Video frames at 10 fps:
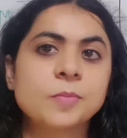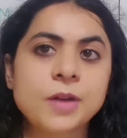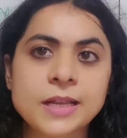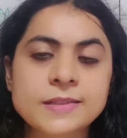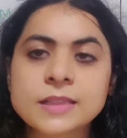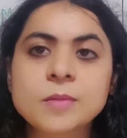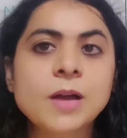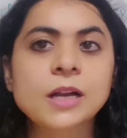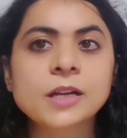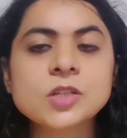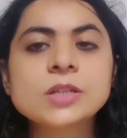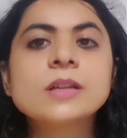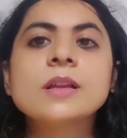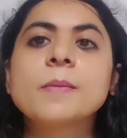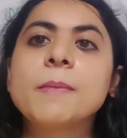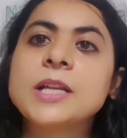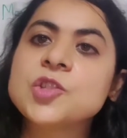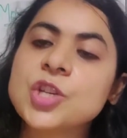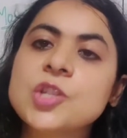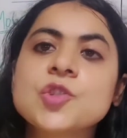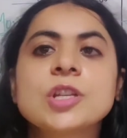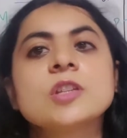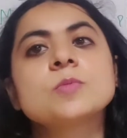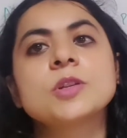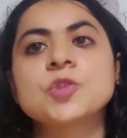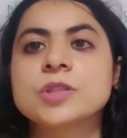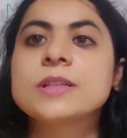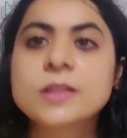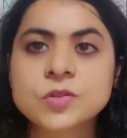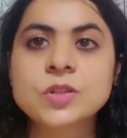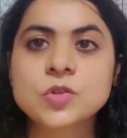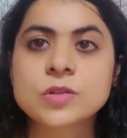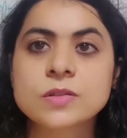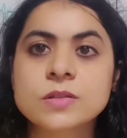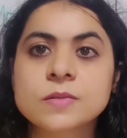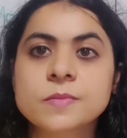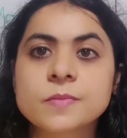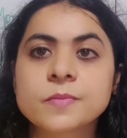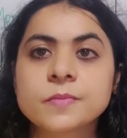the price in the market by change in his purchasing decisions.